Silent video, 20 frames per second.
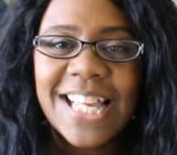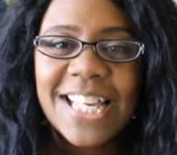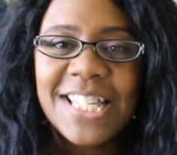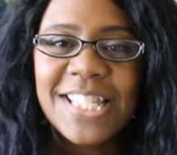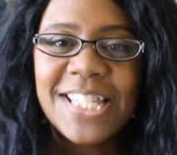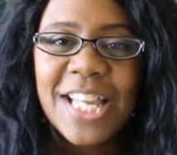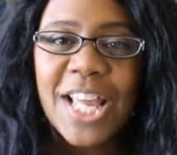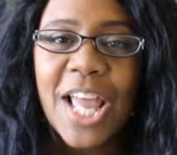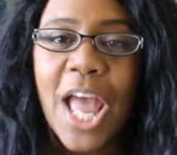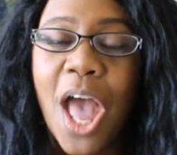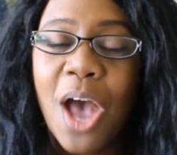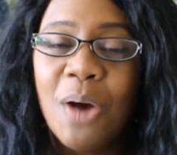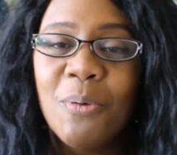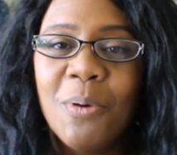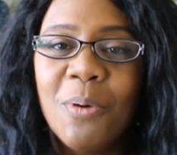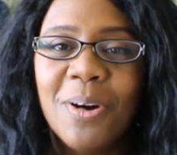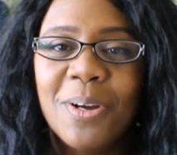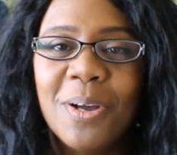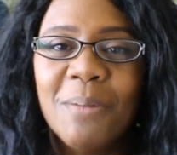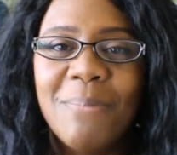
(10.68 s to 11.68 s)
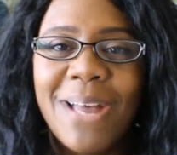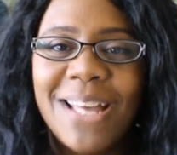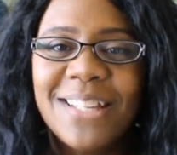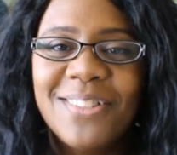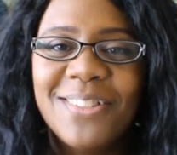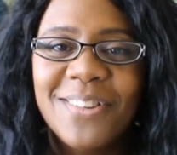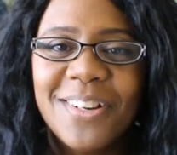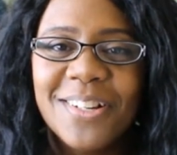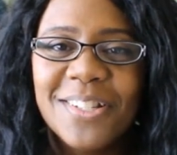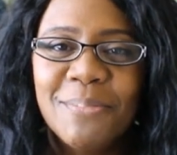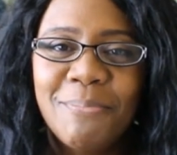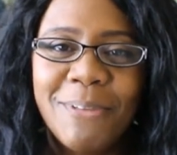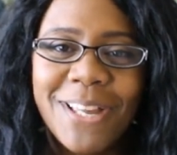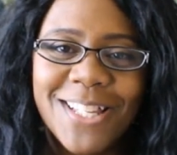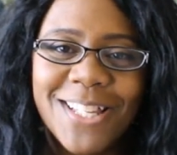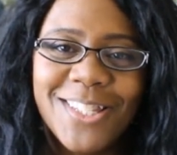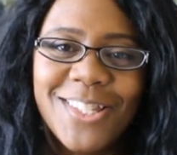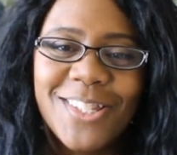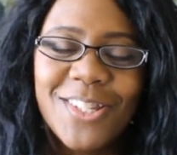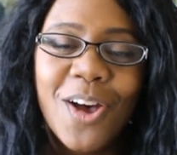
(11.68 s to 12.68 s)
Lacey and welcome back to our
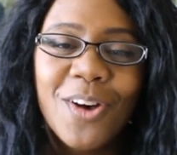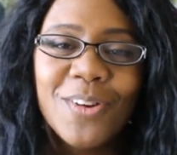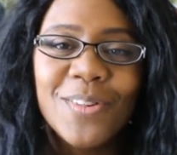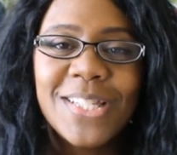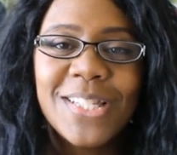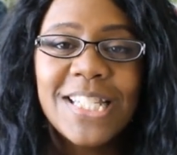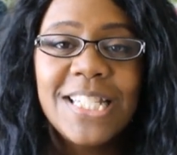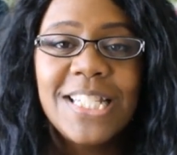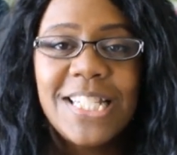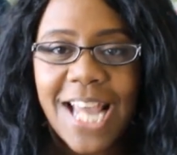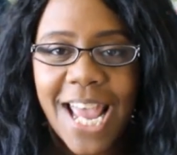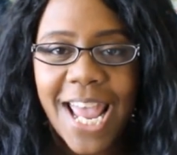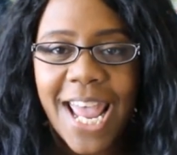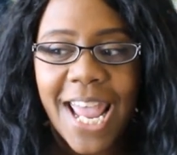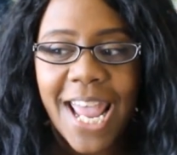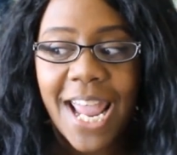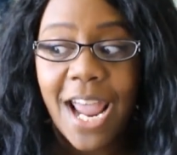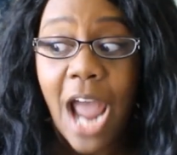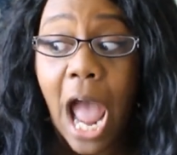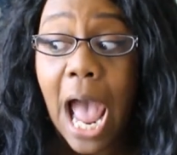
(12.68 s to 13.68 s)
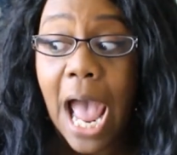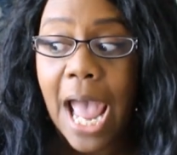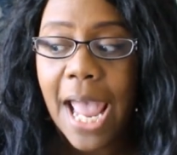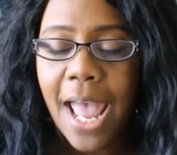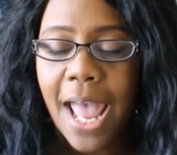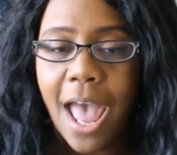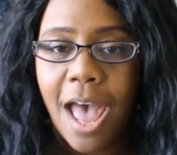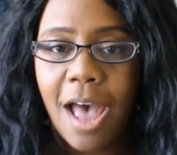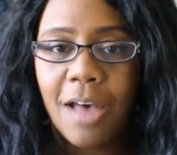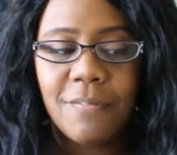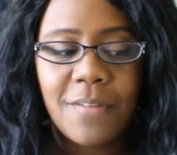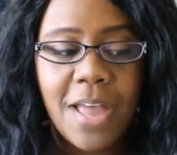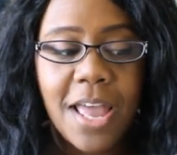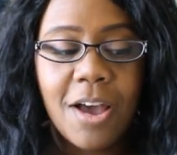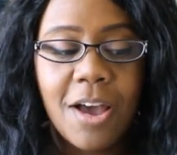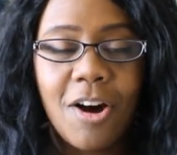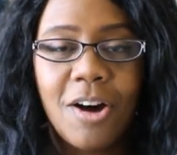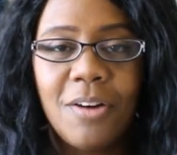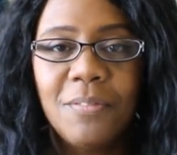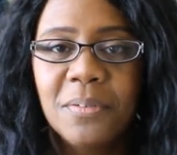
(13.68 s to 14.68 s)
space. So today I have
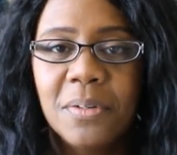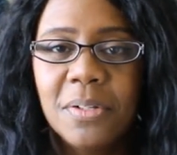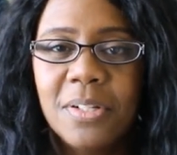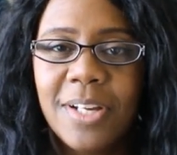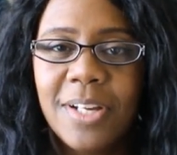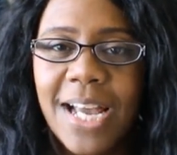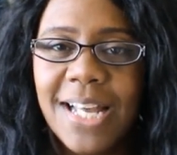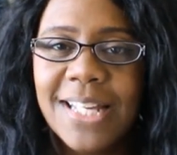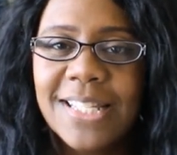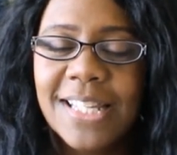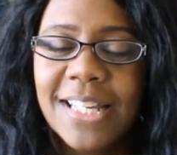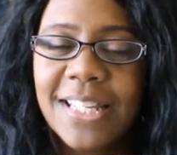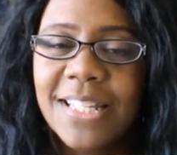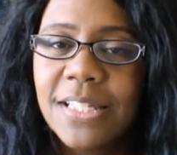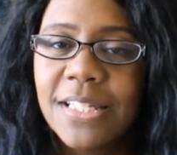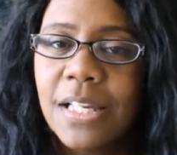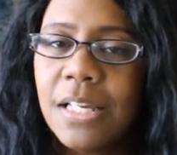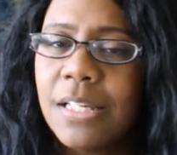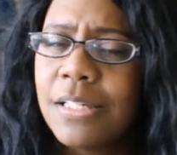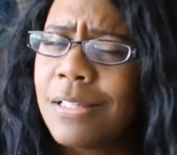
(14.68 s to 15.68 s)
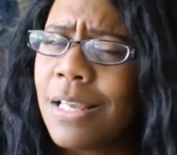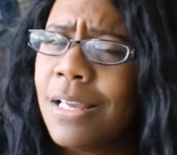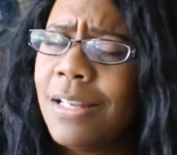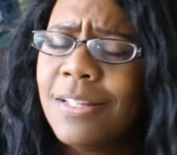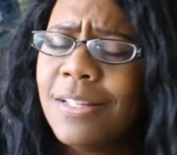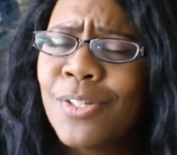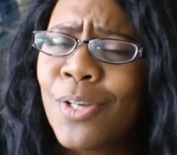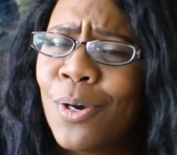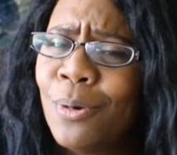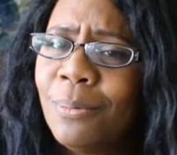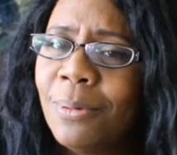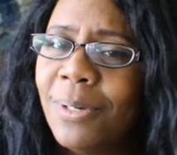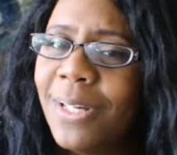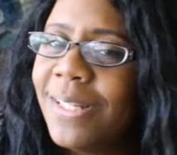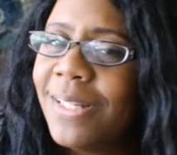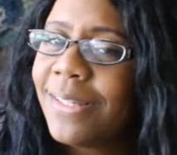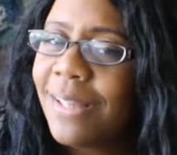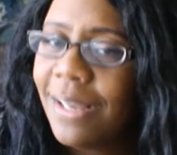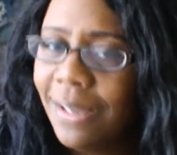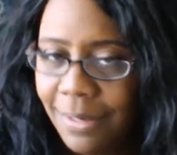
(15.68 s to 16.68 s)
a haul for you guys. Like it says, it is
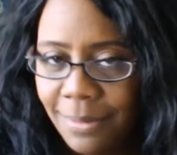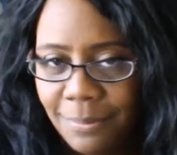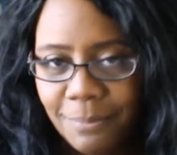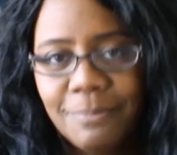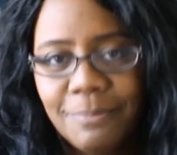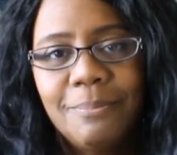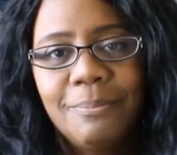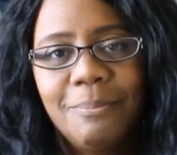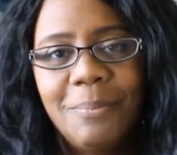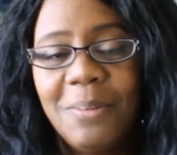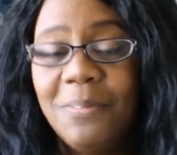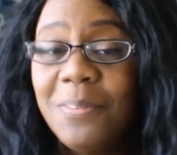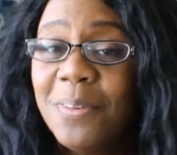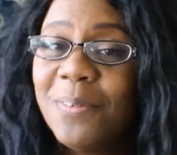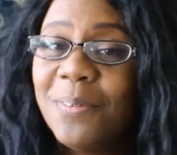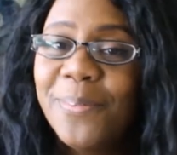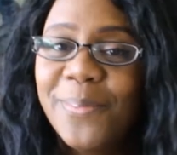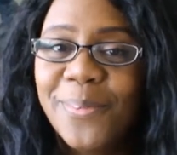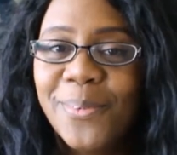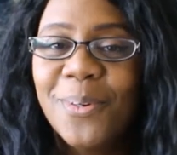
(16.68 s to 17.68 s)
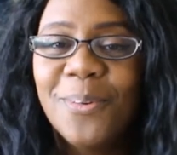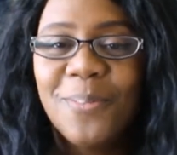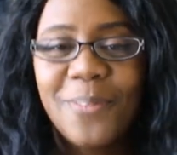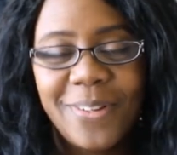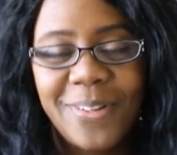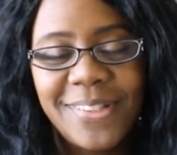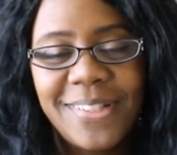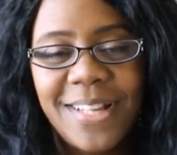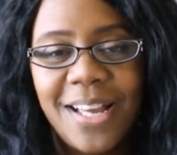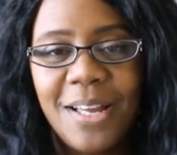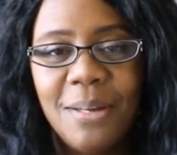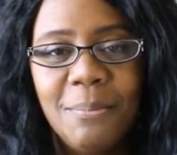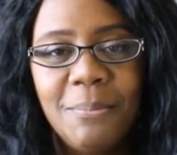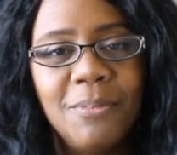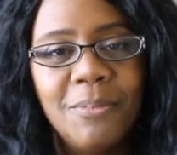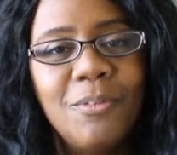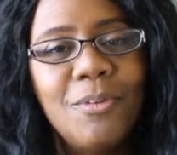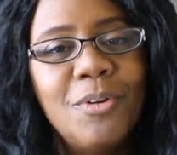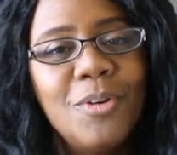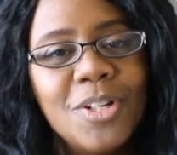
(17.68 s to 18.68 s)
HomeGoods, my favorite store of all
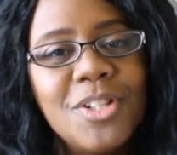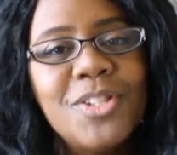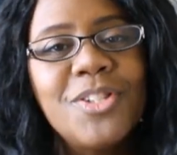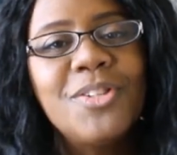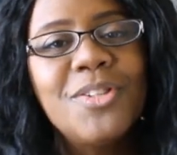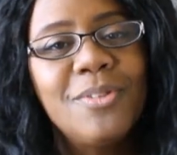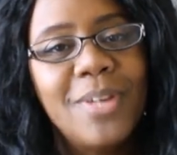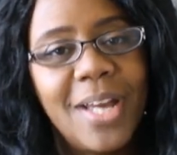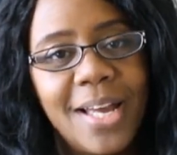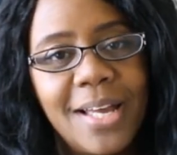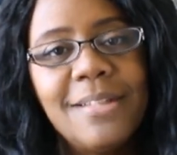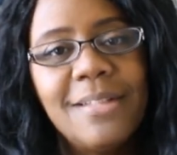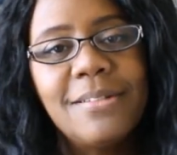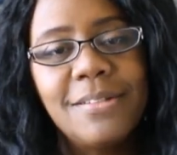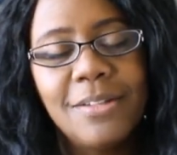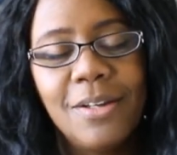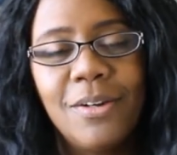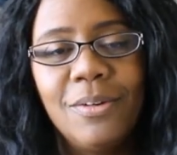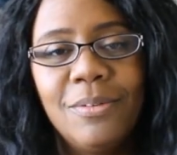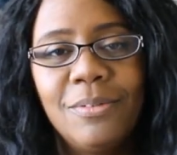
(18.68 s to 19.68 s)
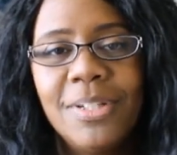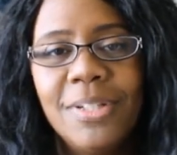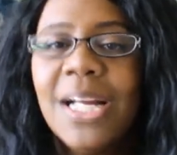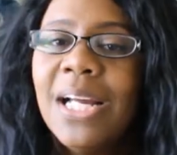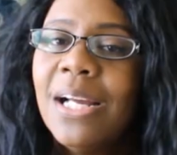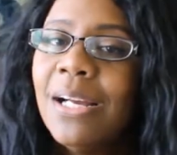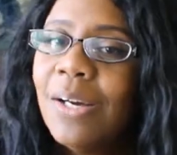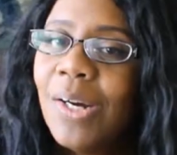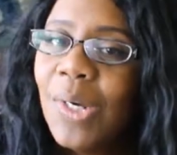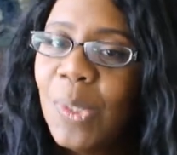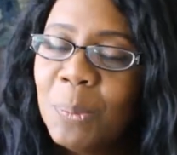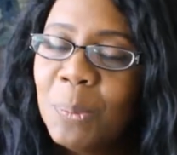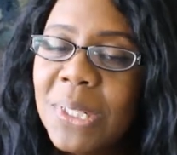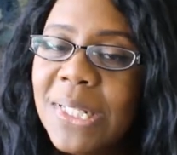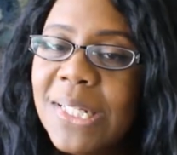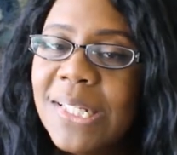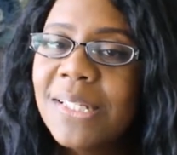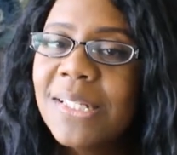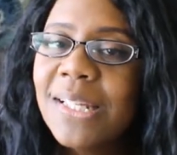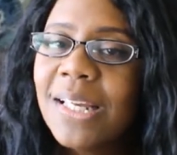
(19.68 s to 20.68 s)
time. Of course, you guys know
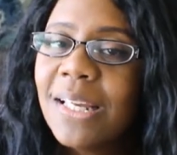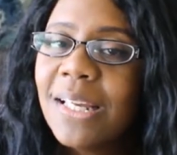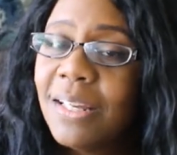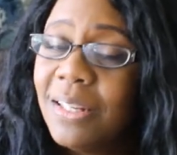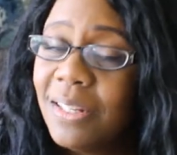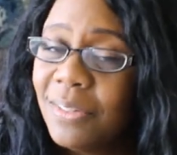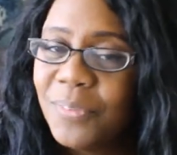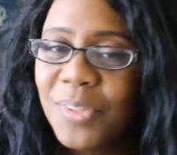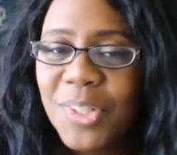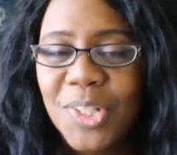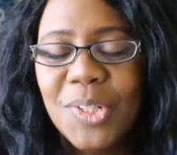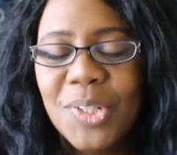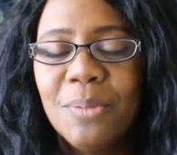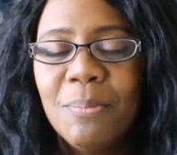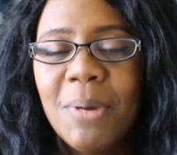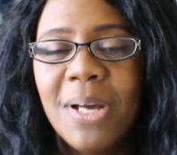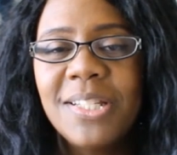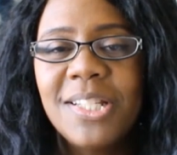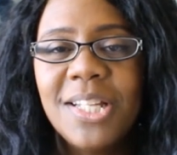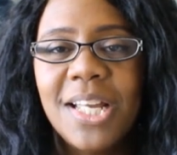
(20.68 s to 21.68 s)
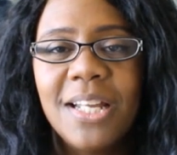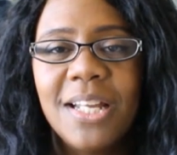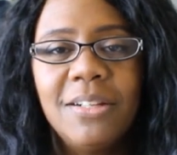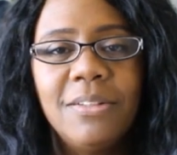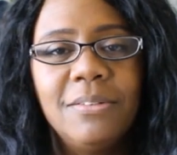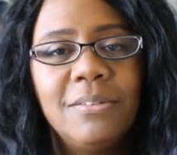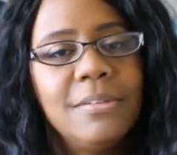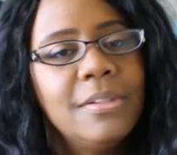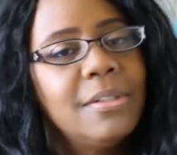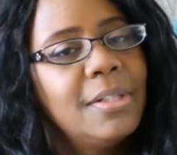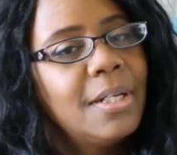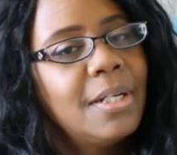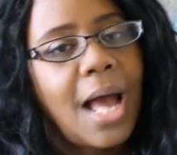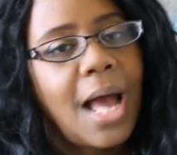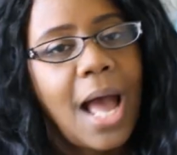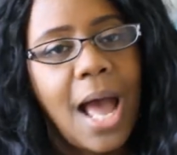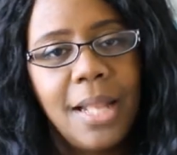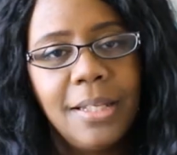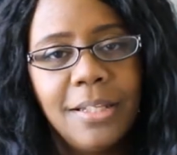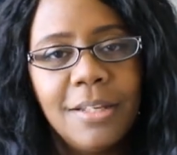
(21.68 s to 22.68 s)
HomeGoods. And if you're new to my channel,
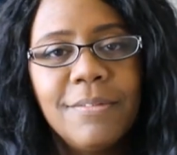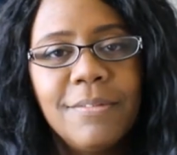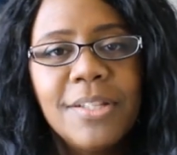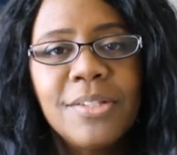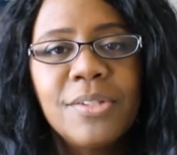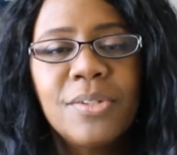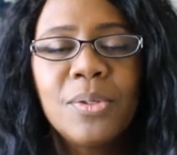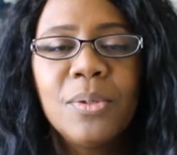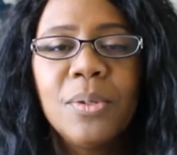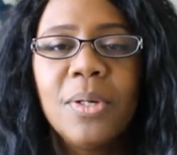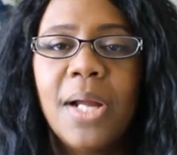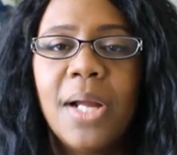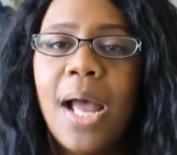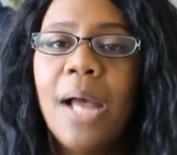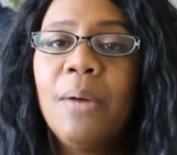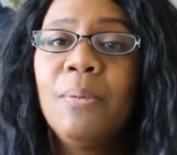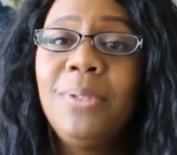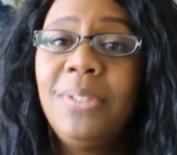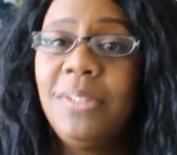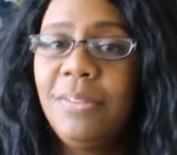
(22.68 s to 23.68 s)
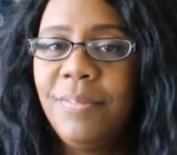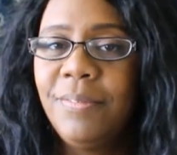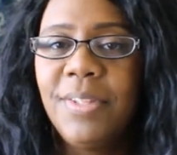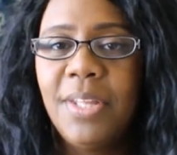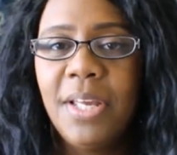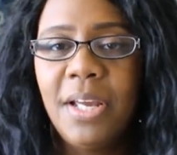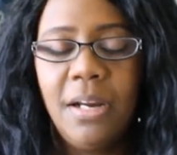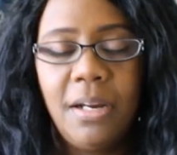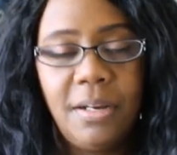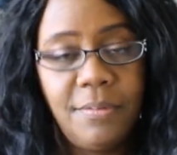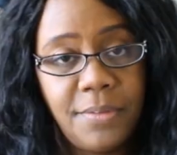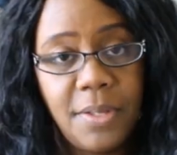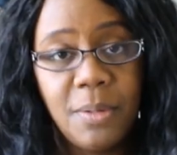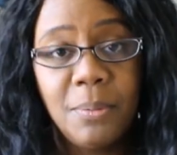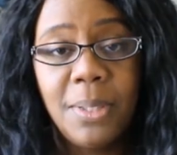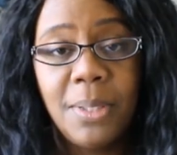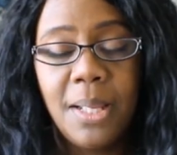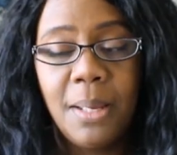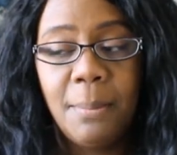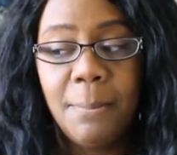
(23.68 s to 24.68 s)
I love that store. I would live in there if
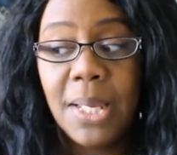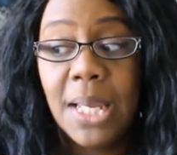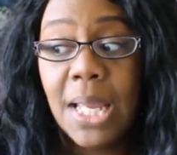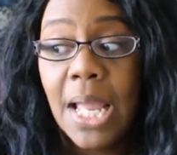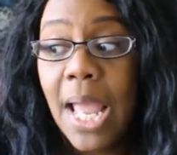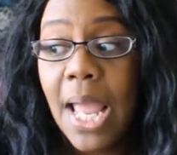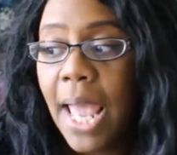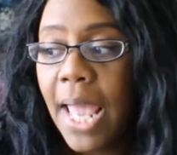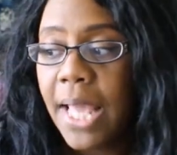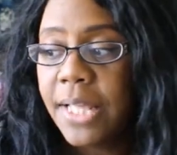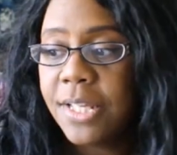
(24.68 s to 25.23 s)
they would let me.